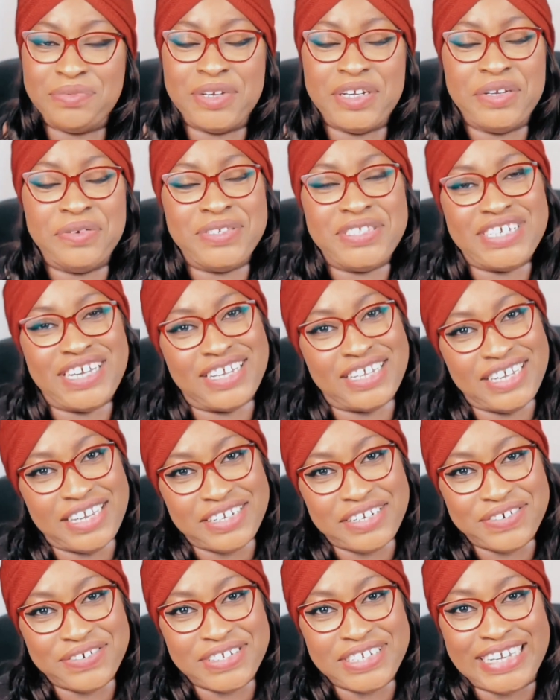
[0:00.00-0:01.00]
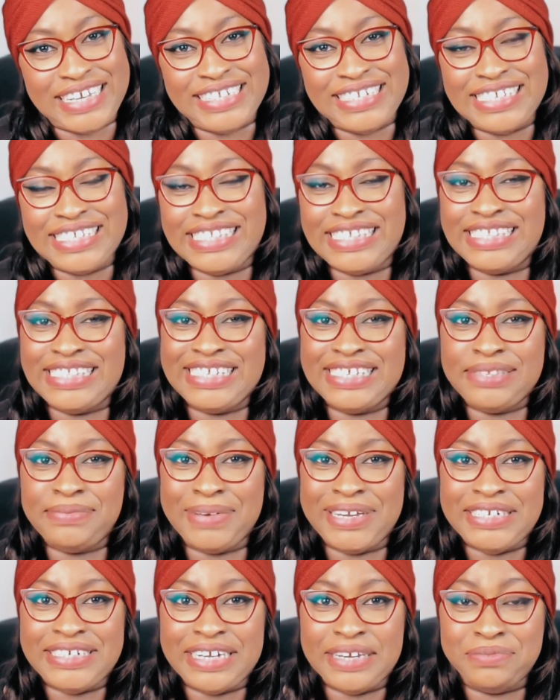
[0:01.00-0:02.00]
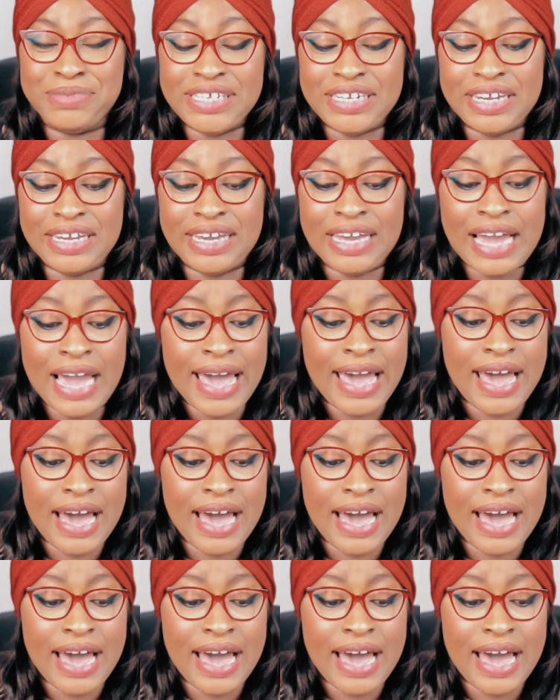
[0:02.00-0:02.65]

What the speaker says: my name is Talia Adewale, and this is DISBYDEM today.